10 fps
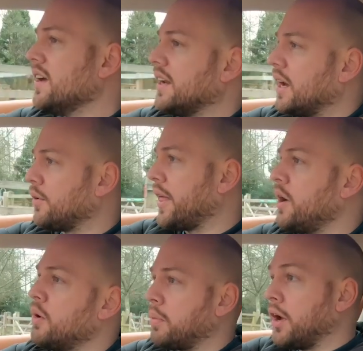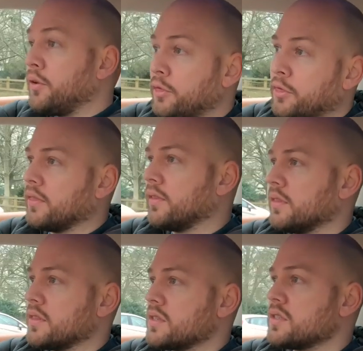Now they were both
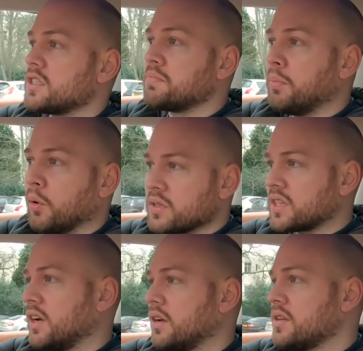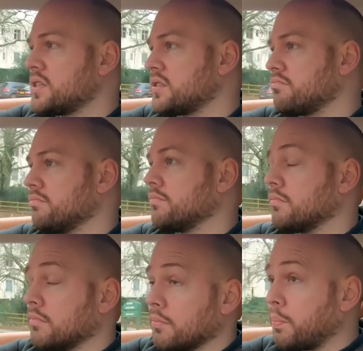sports cars,
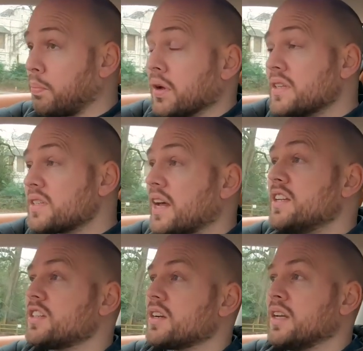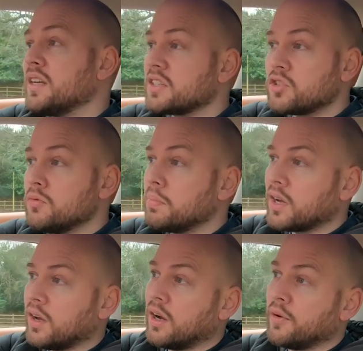potentially a
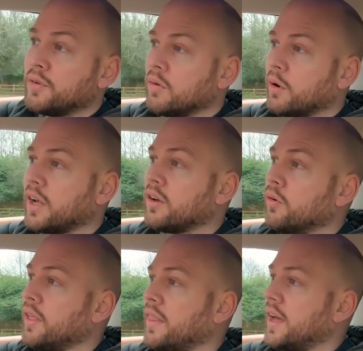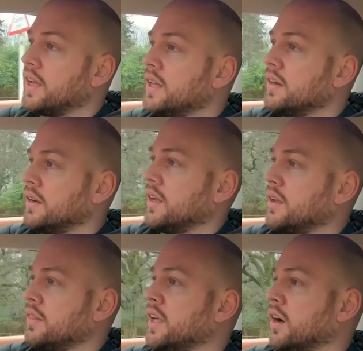supercar, if you want to call it that, in
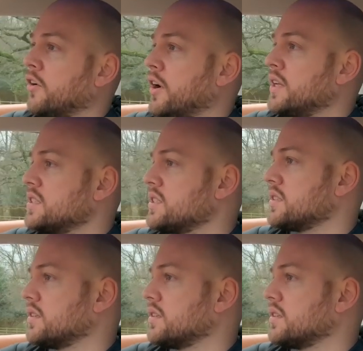the R8's